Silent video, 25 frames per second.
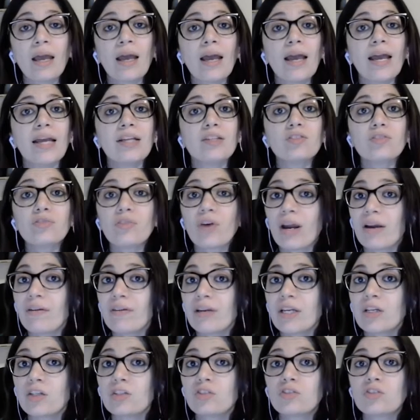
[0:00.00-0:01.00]
It's very
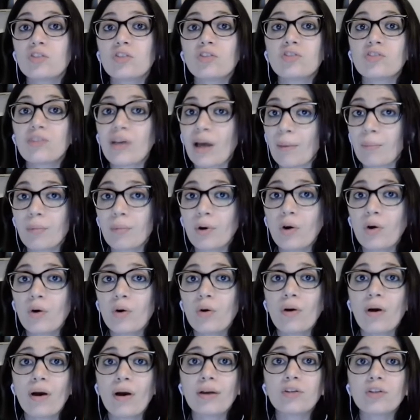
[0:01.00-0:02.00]
good to
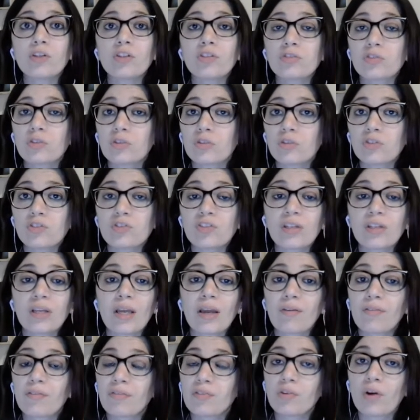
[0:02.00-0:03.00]
demo your solution
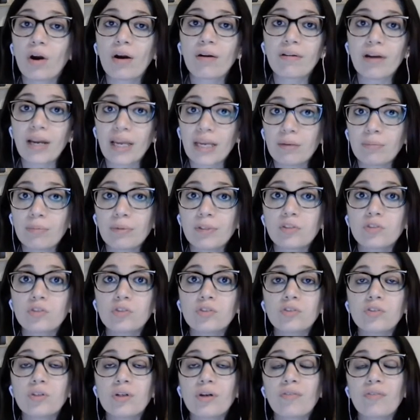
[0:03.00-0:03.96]
if you are able to,